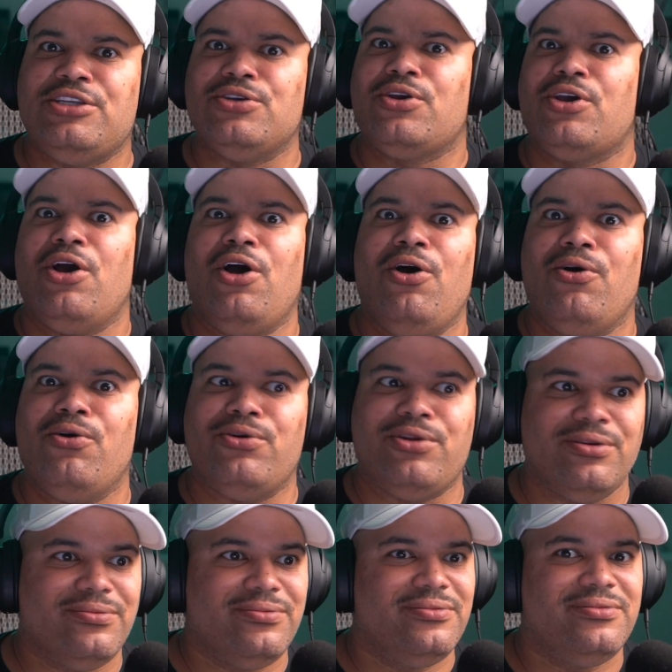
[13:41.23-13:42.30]
to code.
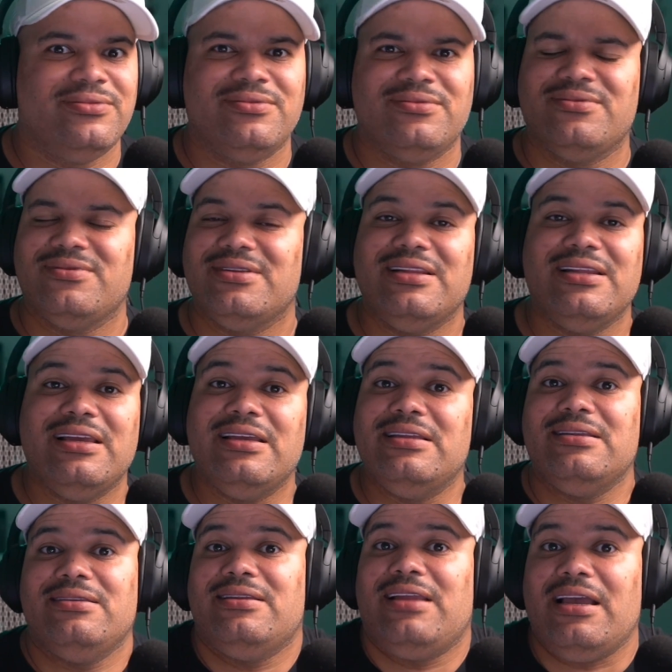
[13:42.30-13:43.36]

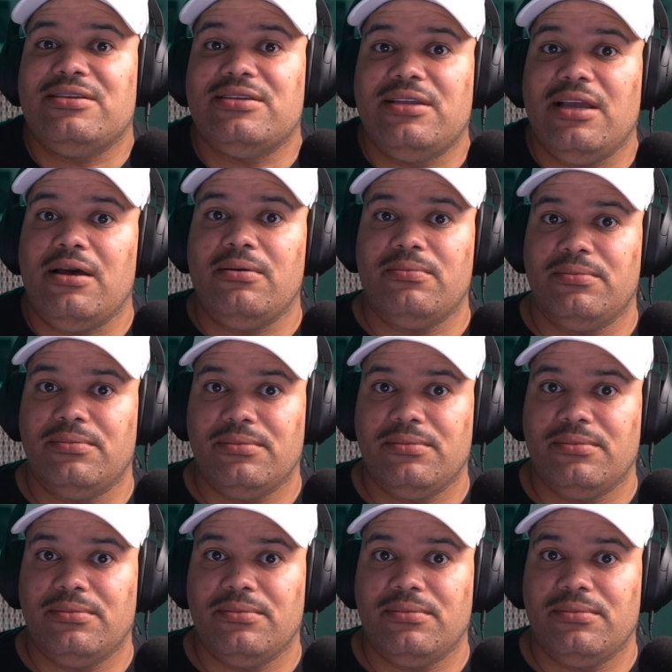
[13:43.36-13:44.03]
That's dumb,